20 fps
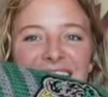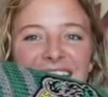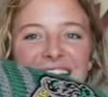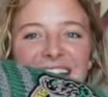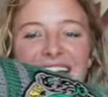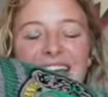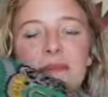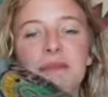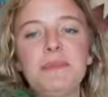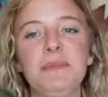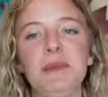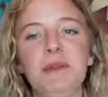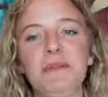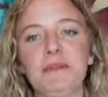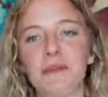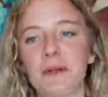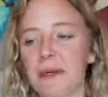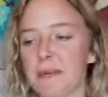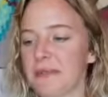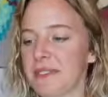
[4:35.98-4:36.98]
And it was
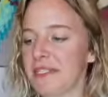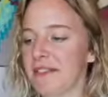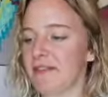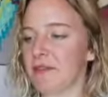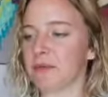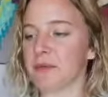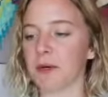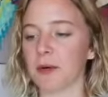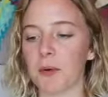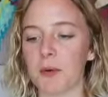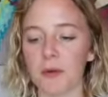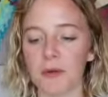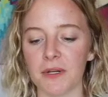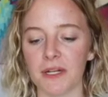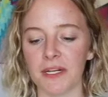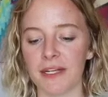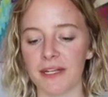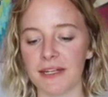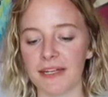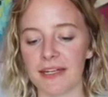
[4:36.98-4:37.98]
before I was even
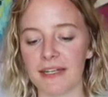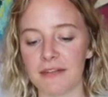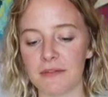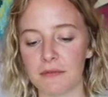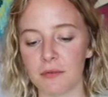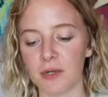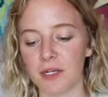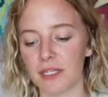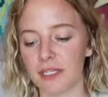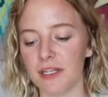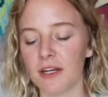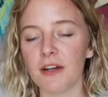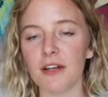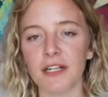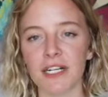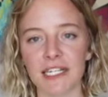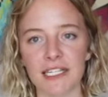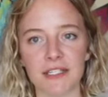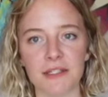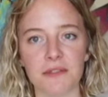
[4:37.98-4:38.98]
recording kind of what yarn
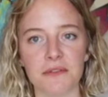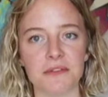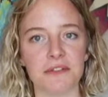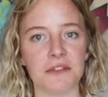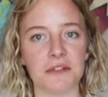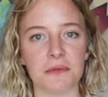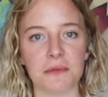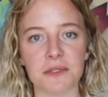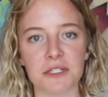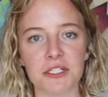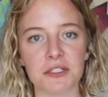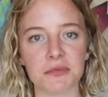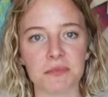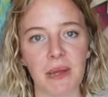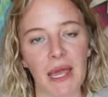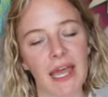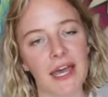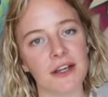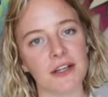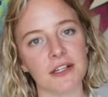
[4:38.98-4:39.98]
I used or which
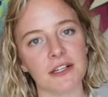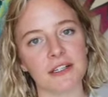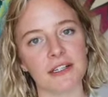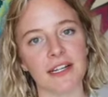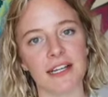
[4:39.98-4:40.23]
pattern.